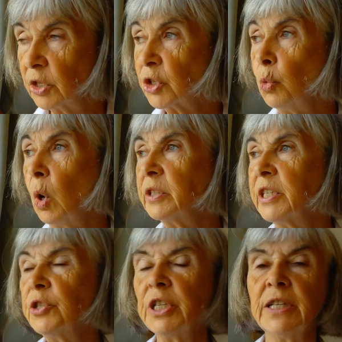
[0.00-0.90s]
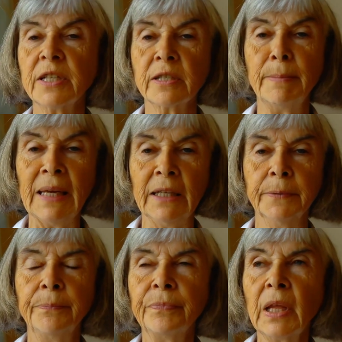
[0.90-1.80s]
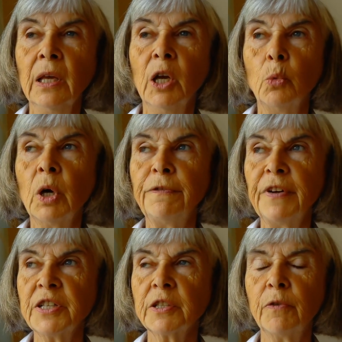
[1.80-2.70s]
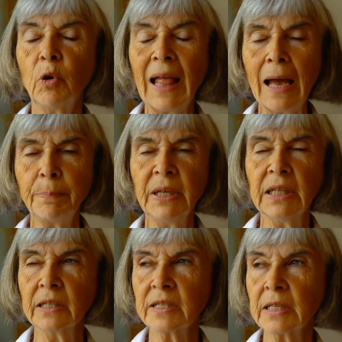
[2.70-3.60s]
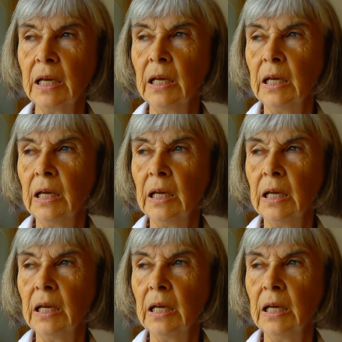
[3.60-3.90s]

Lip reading: So what did Jesus mean? Well, first of all, happiness.